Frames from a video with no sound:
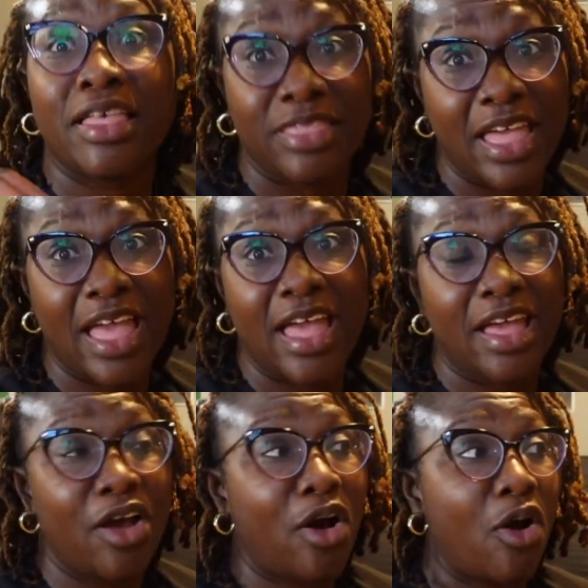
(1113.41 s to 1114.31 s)
that
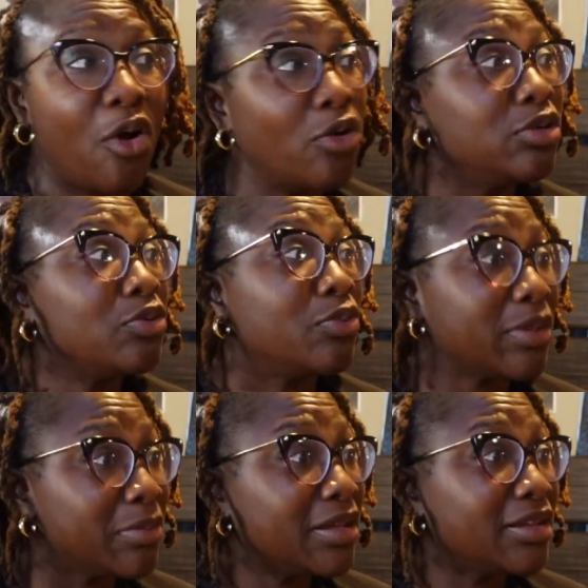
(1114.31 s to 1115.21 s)
older
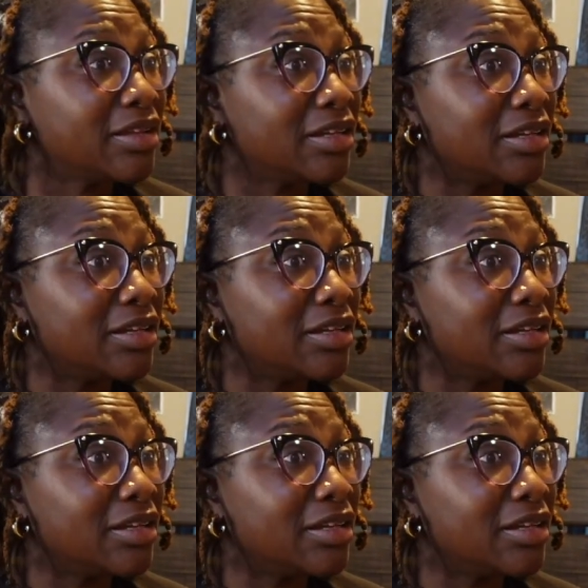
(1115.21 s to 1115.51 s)
women,